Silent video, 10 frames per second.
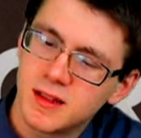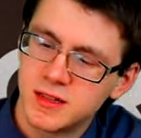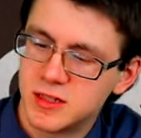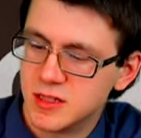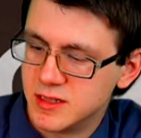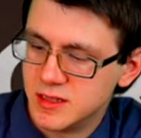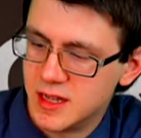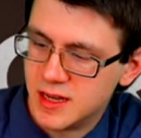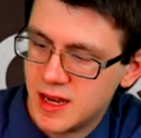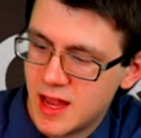which is
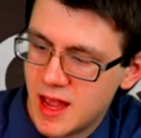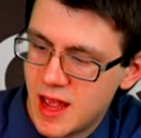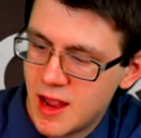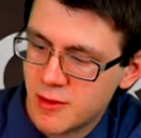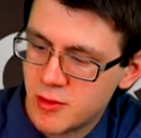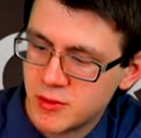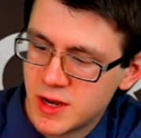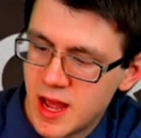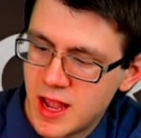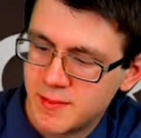an
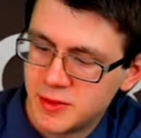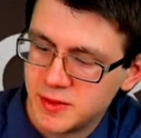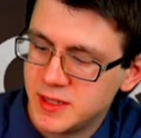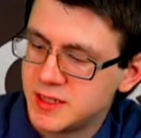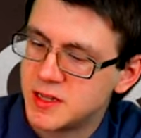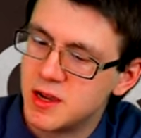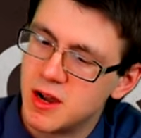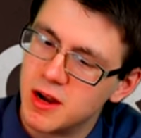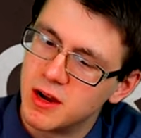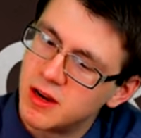Aerodyne Police Car.